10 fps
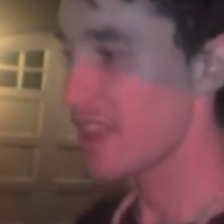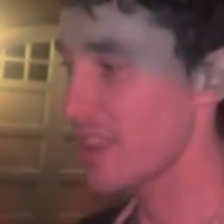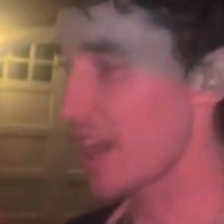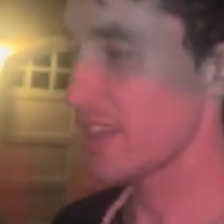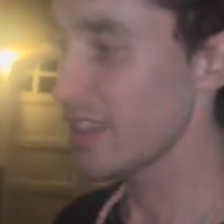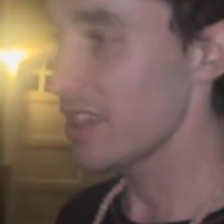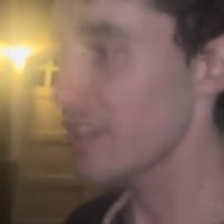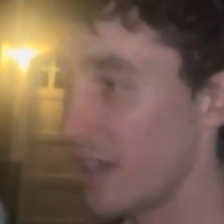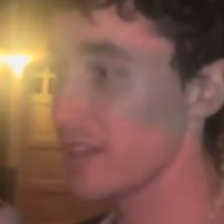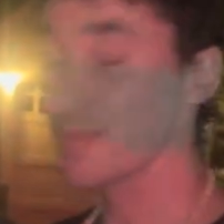that
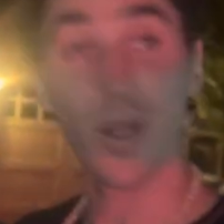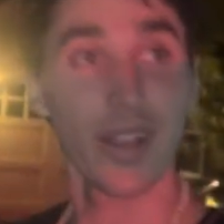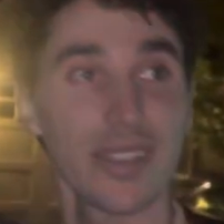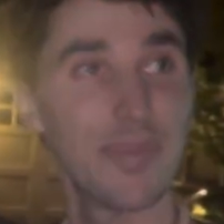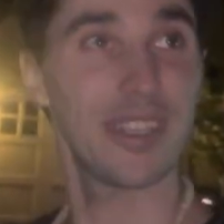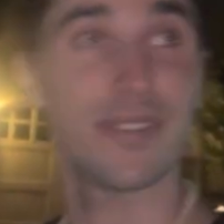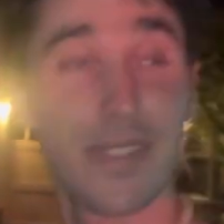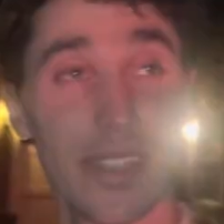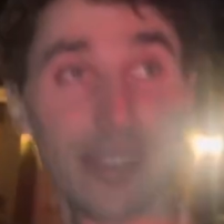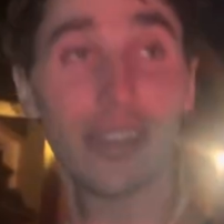cause Moloch to be
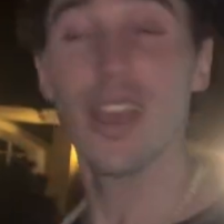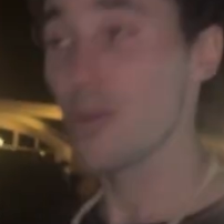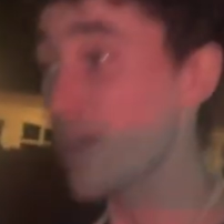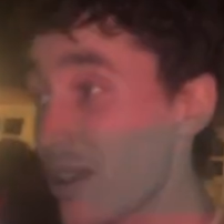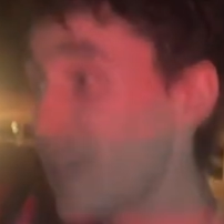defeated without